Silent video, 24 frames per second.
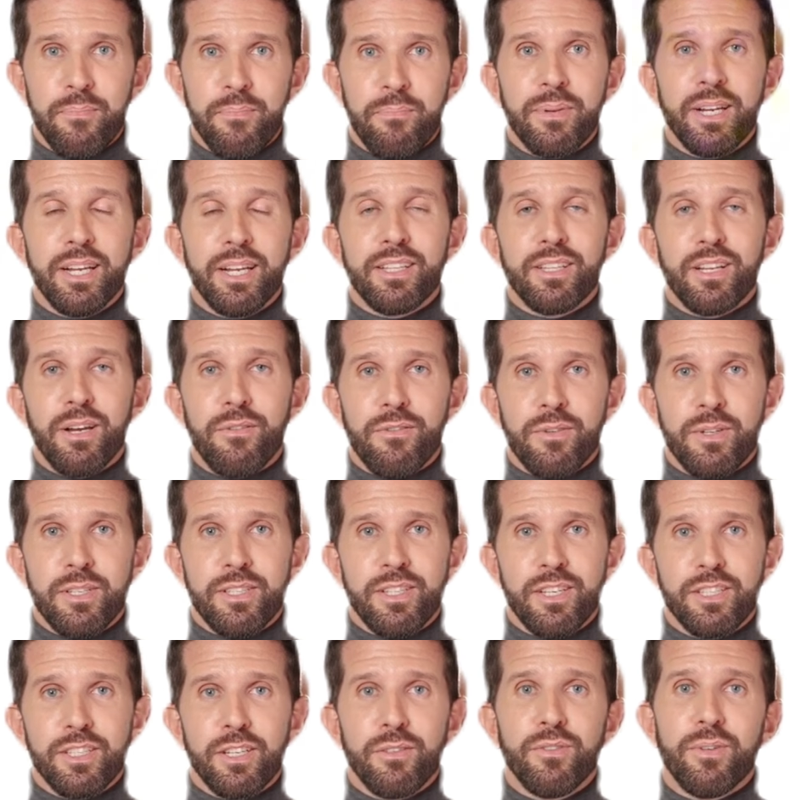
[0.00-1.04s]
These
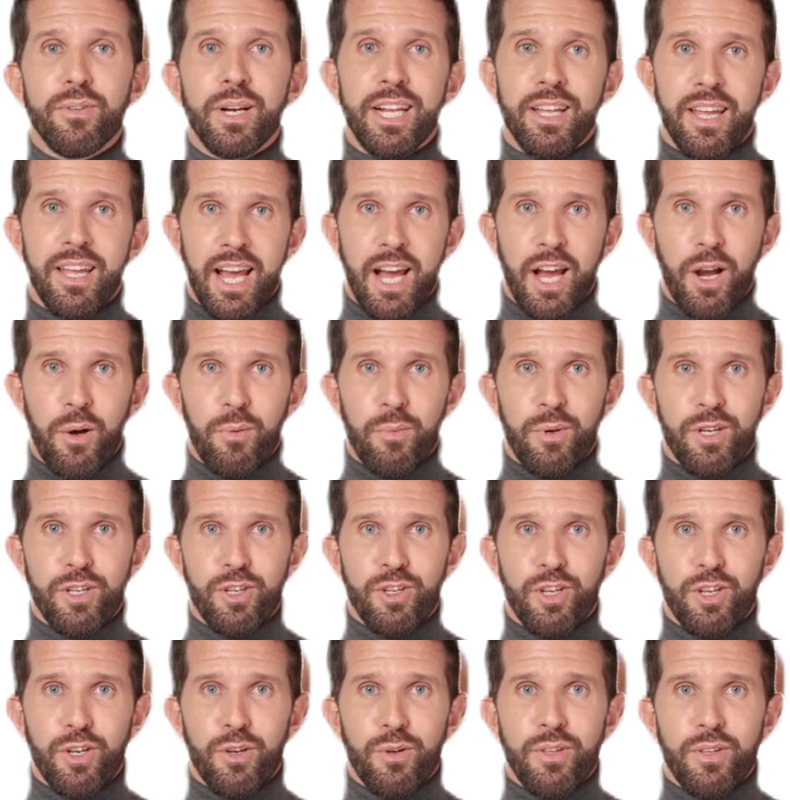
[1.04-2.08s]
differences affect how we
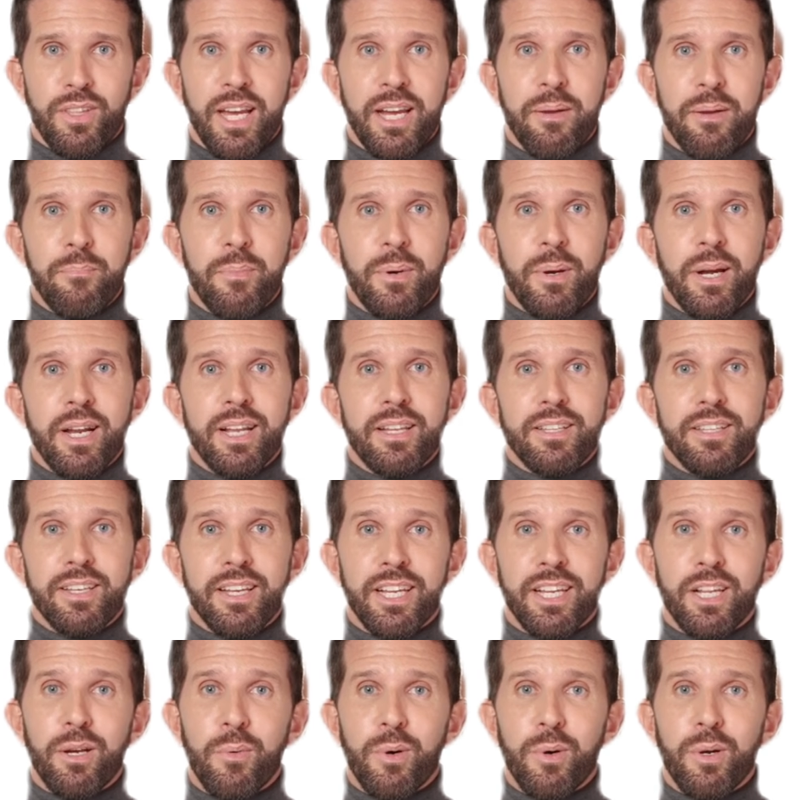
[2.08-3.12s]
choose and place
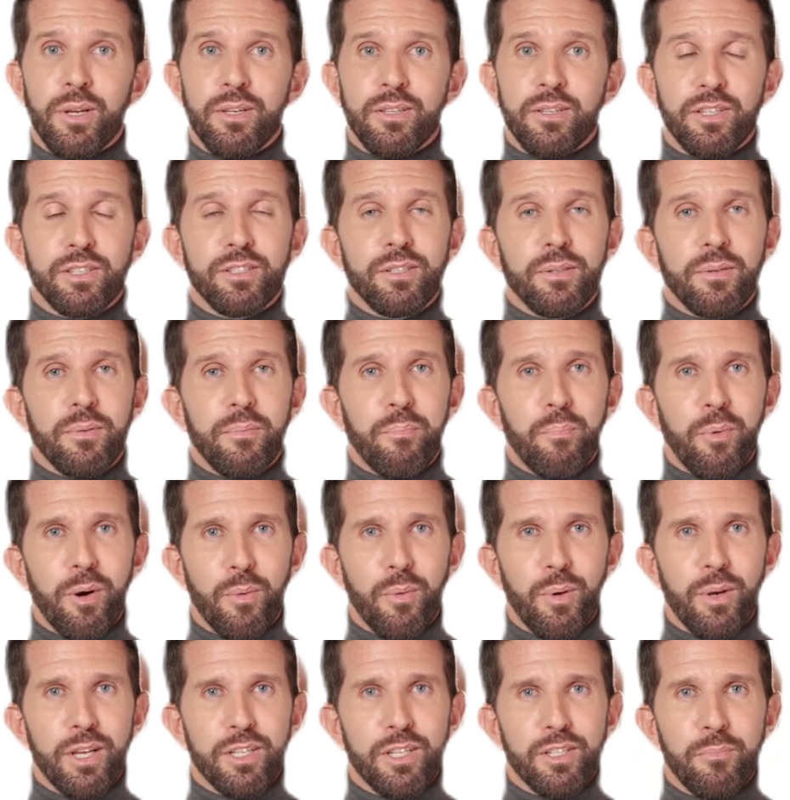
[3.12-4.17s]
keywords. We
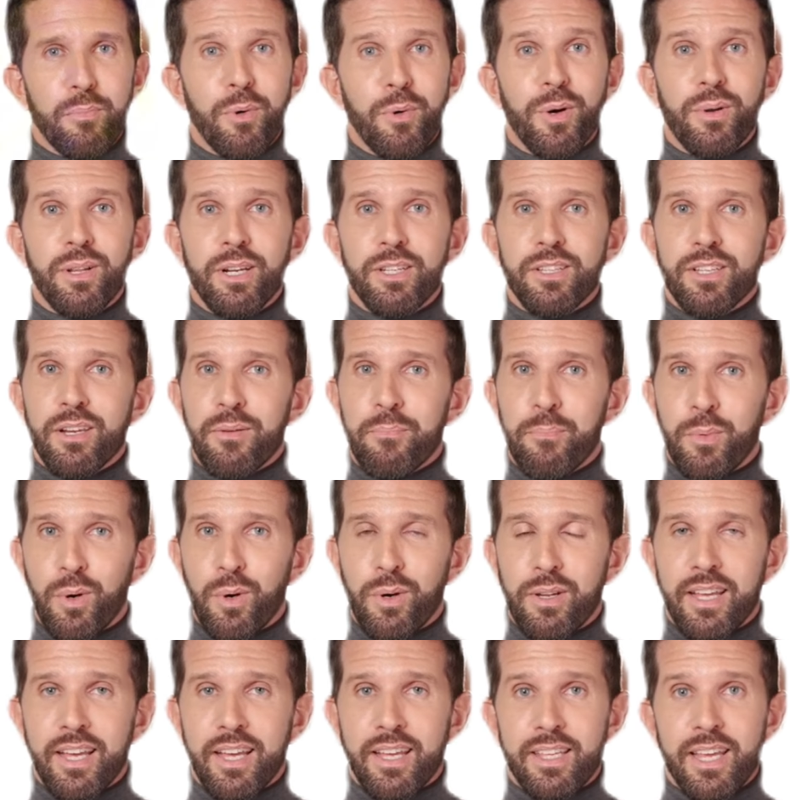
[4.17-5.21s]
will explore this in more
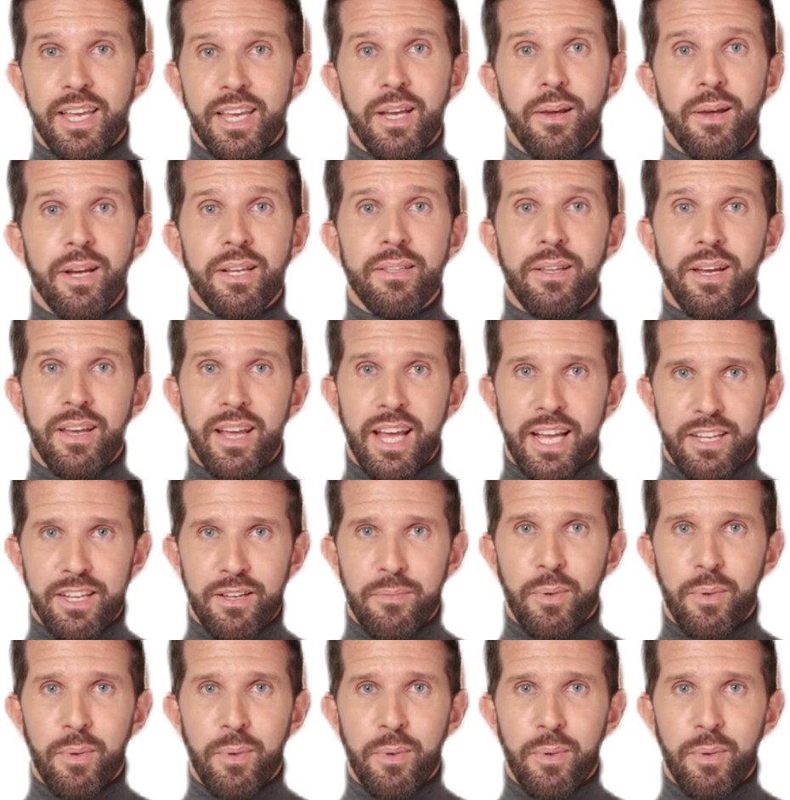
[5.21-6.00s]
detail in the next